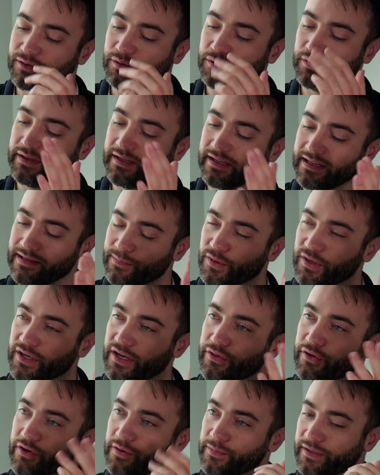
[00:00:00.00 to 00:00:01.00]
including
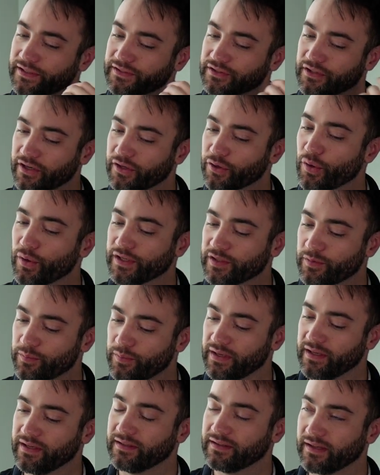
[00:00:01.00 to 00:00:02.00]
mRNA therapeutics, are going to
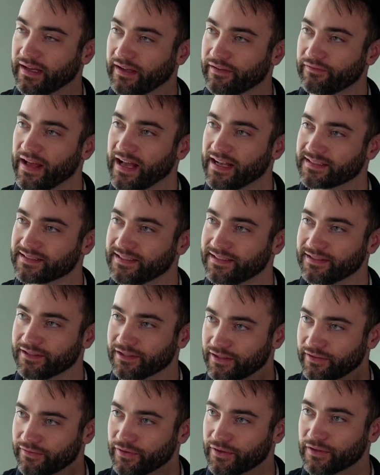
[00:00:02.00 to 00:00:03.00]
be vaccine
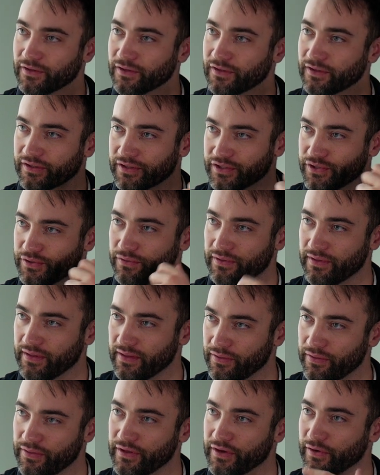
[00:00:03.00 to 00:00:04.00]
delivered, or could you,
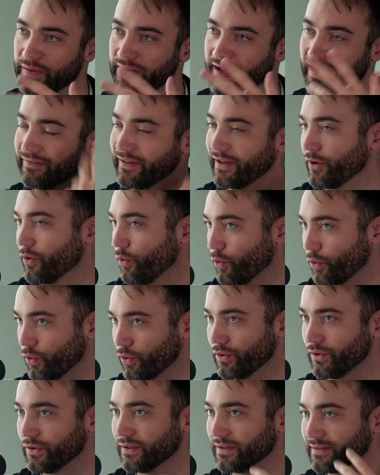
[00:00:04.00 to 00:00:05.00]
in theory, have
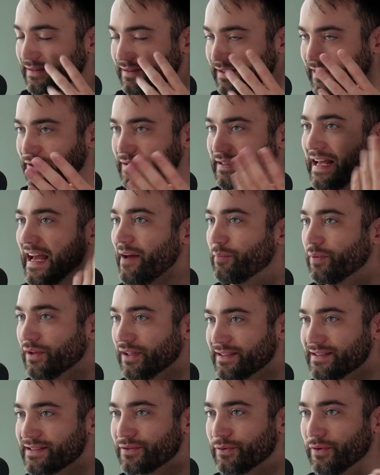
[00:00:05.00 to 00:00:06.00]
oral,
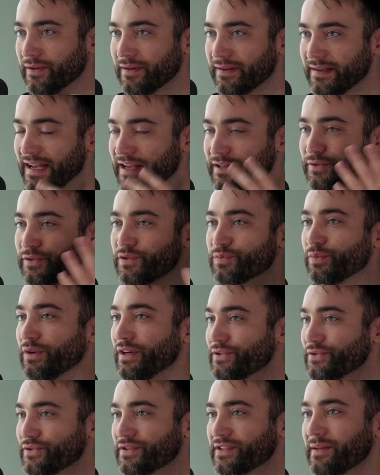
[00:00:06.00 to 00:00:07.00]
tablets or nasal
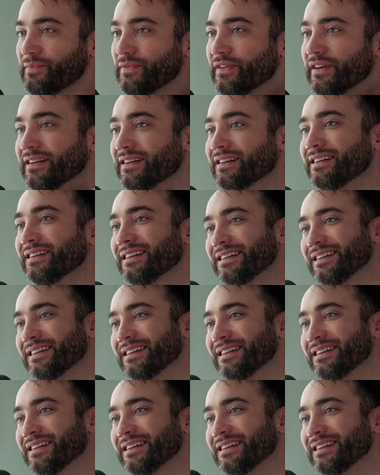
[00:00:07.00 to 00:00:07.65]
sprays or something?